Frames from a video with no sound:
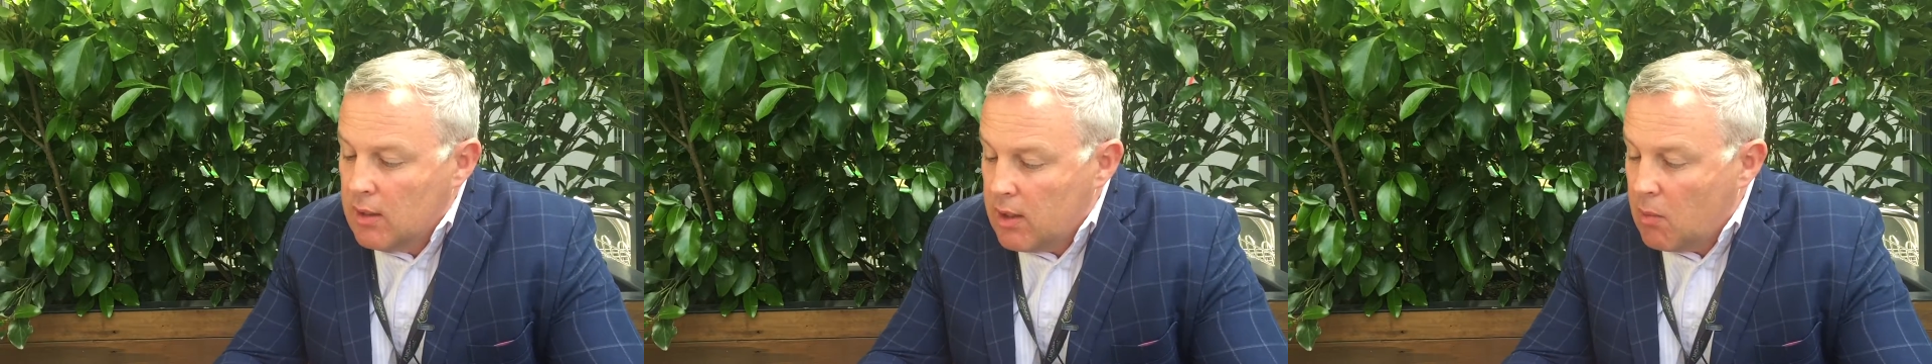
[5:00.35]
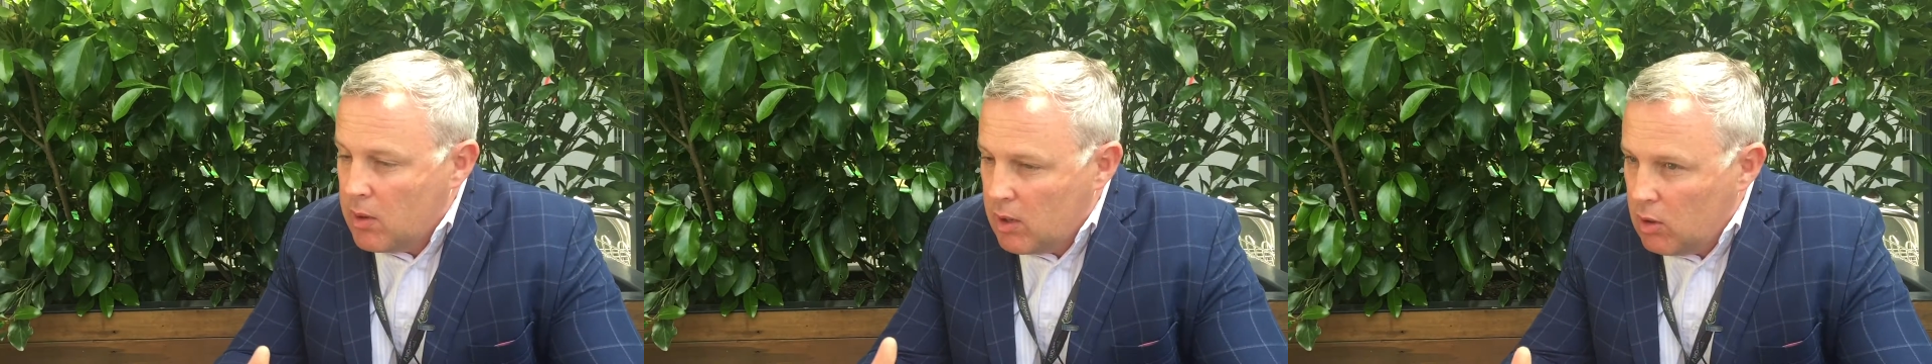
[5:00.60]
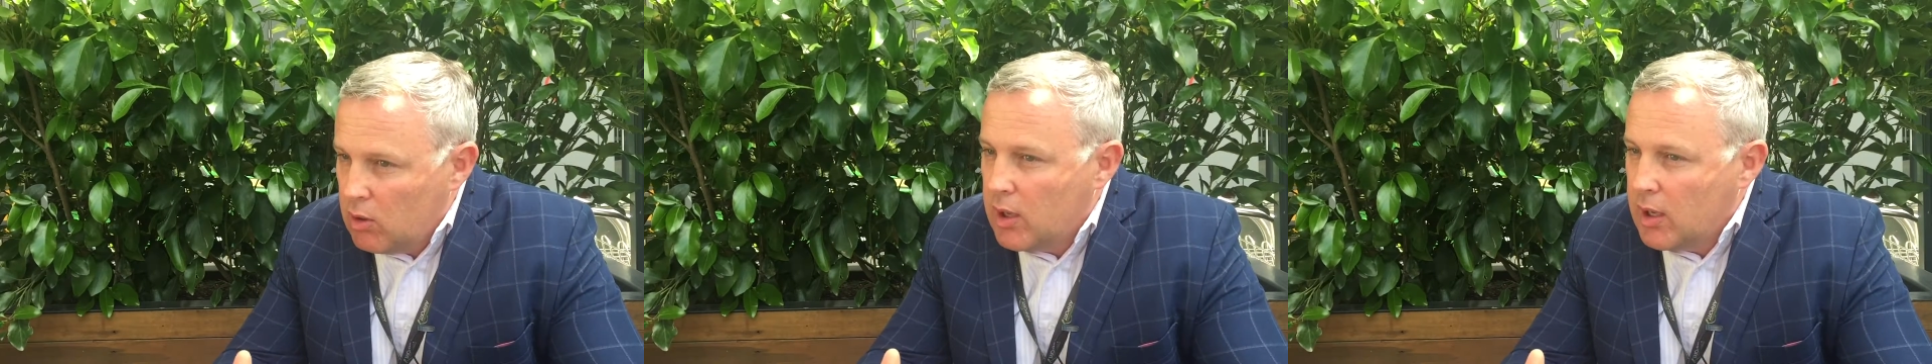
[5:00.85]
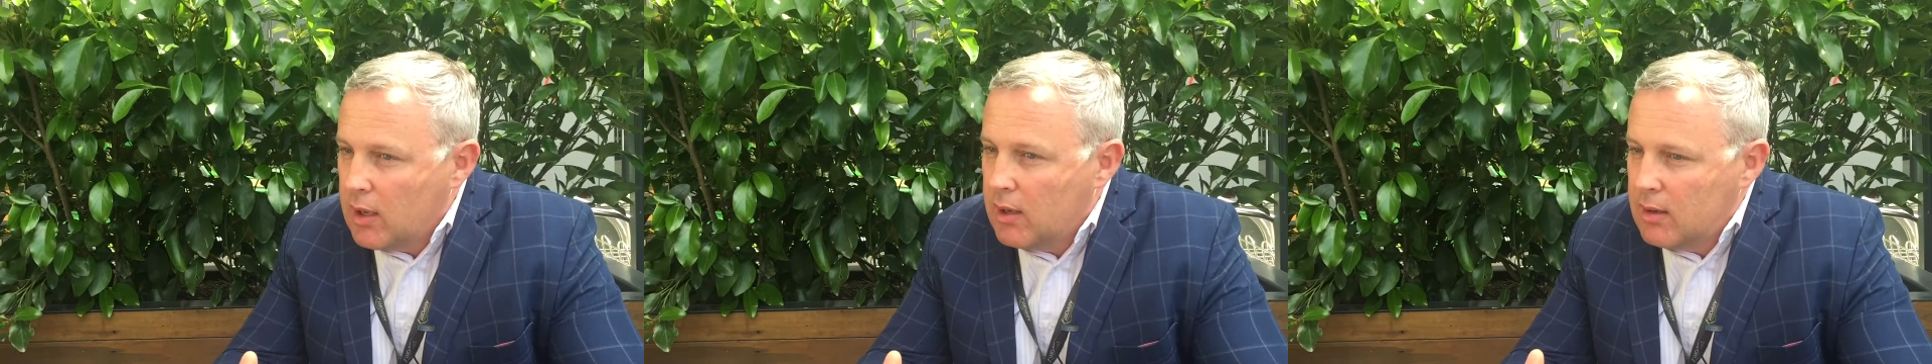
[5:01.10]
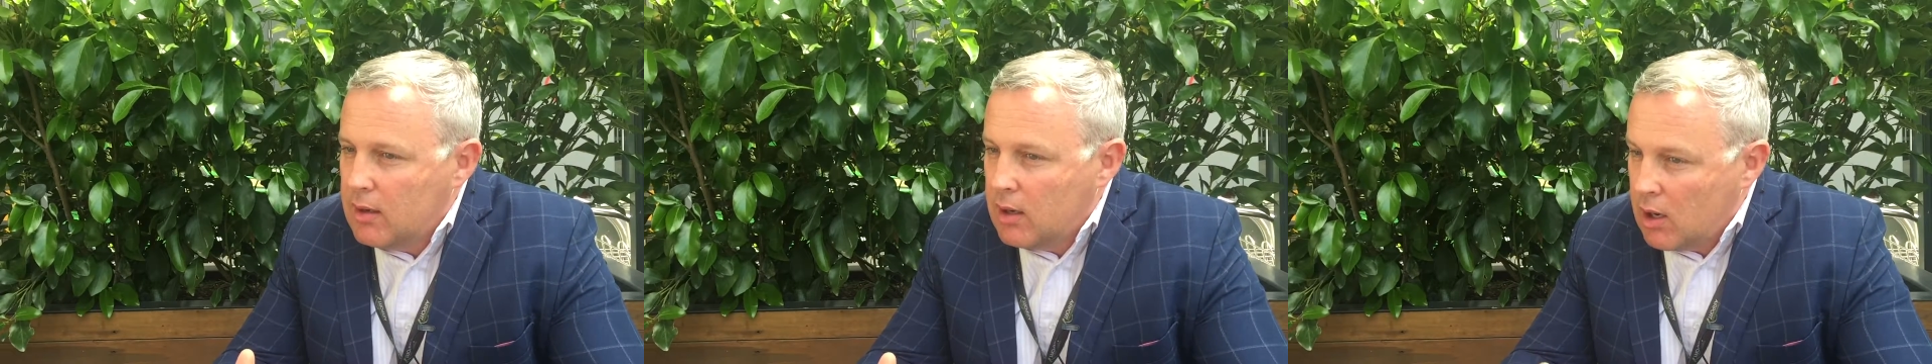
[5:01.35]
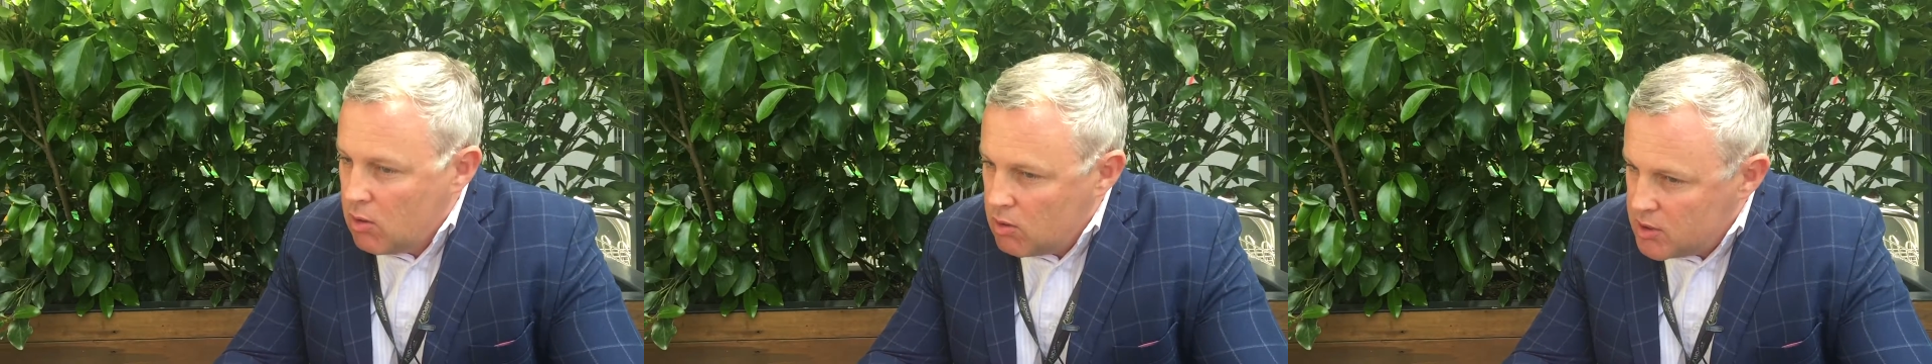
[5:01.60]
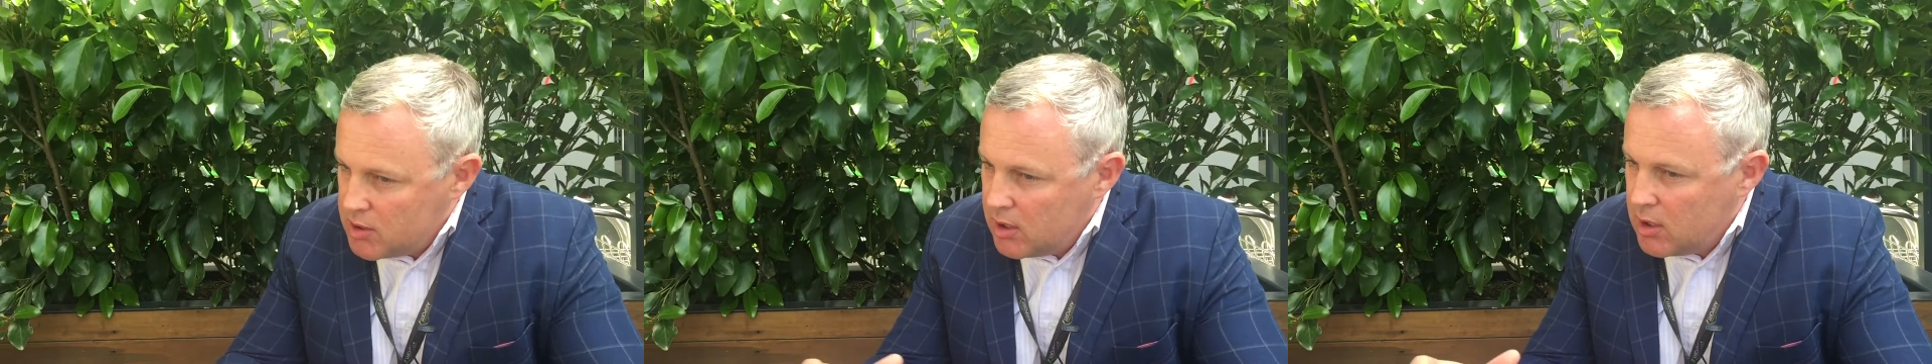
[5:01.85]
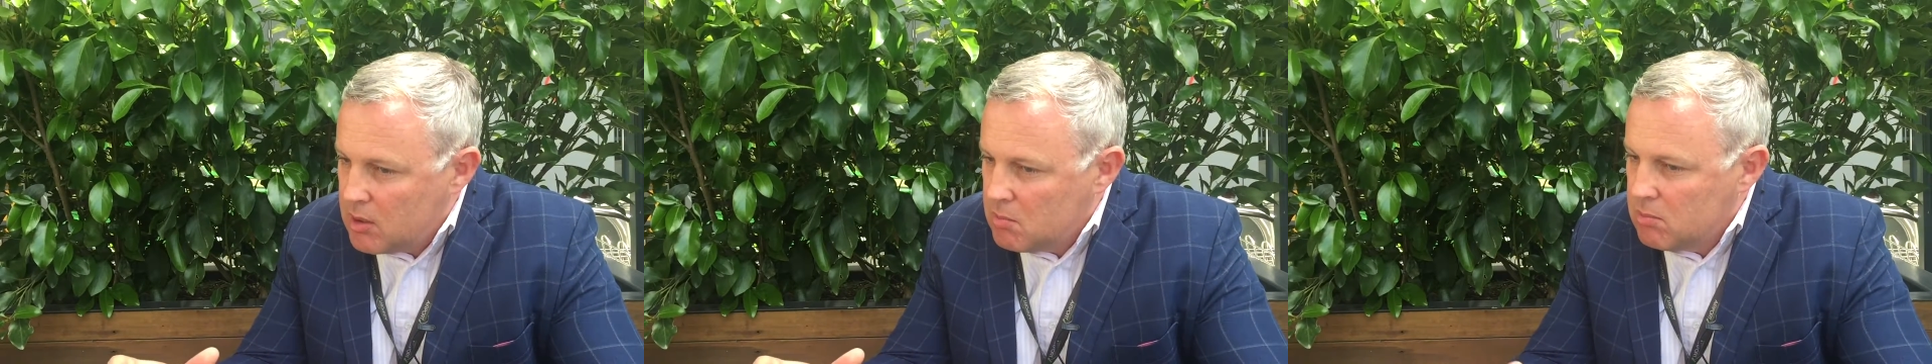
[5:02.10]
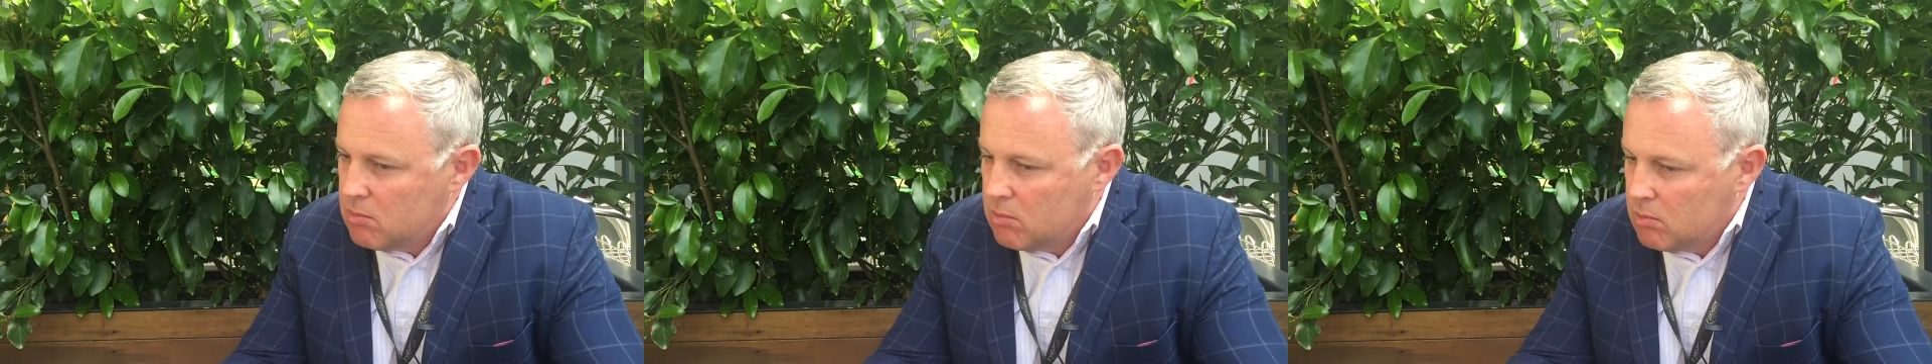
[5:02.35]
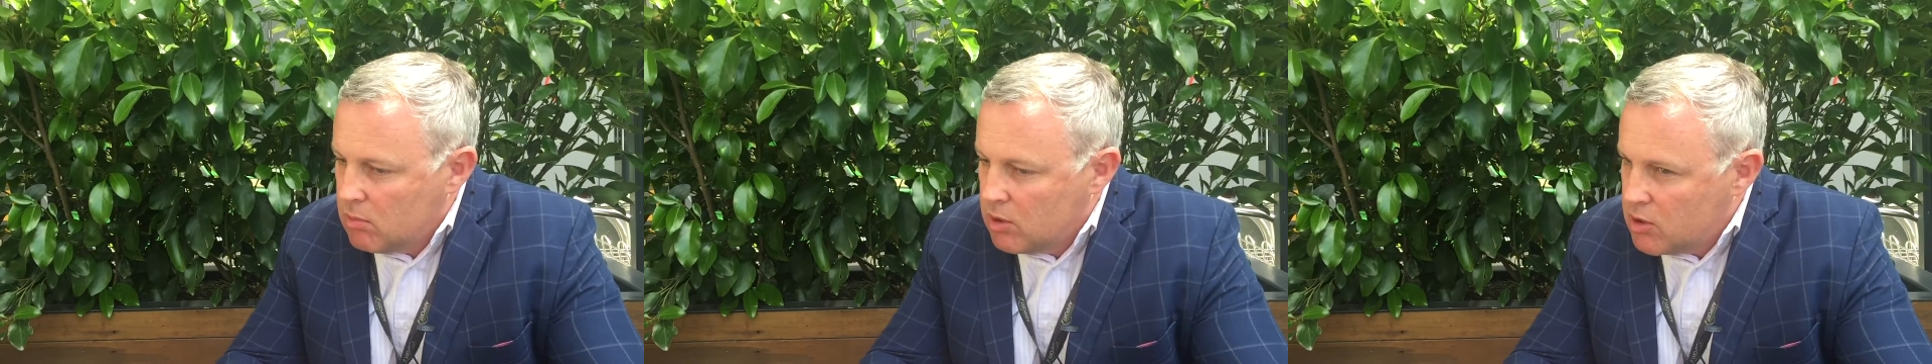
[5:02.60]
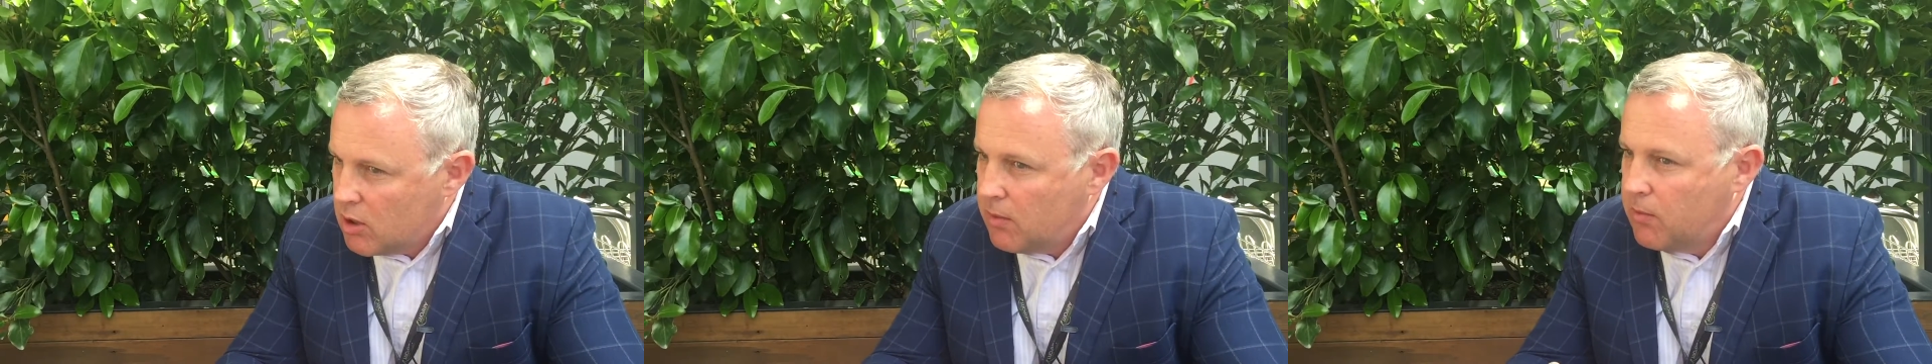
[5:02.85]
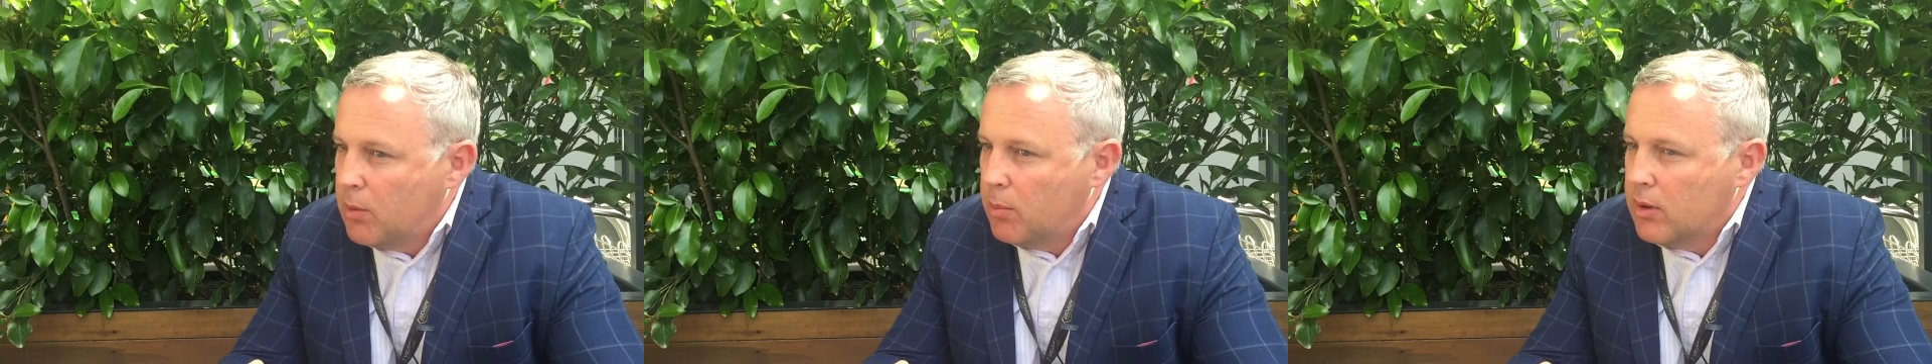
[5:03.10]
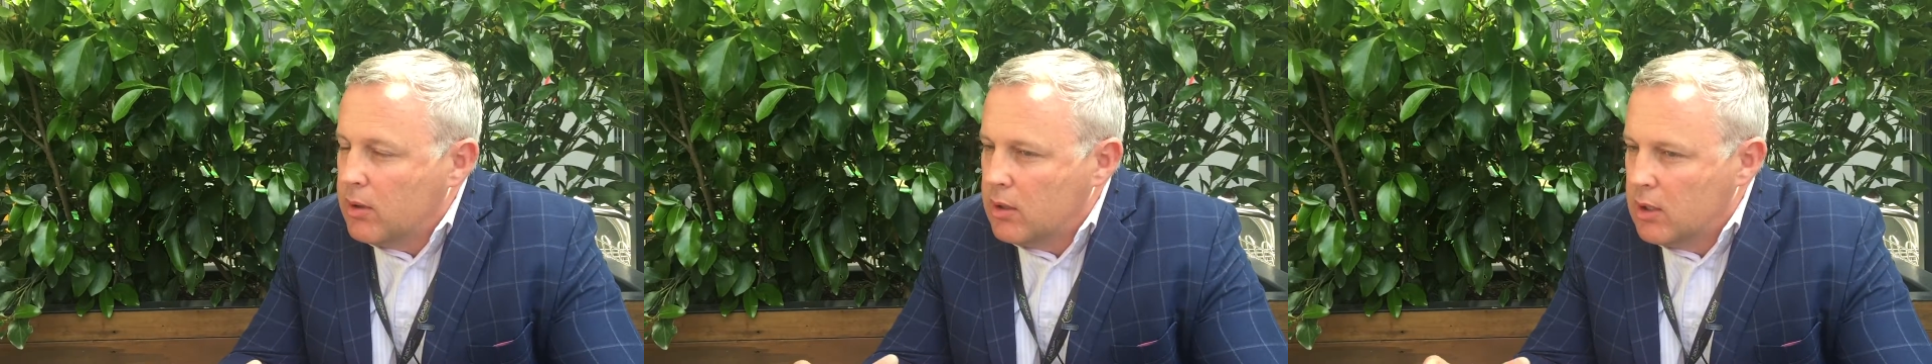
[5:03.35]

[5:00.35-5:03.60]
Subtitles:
that we're looking at across our entire footprint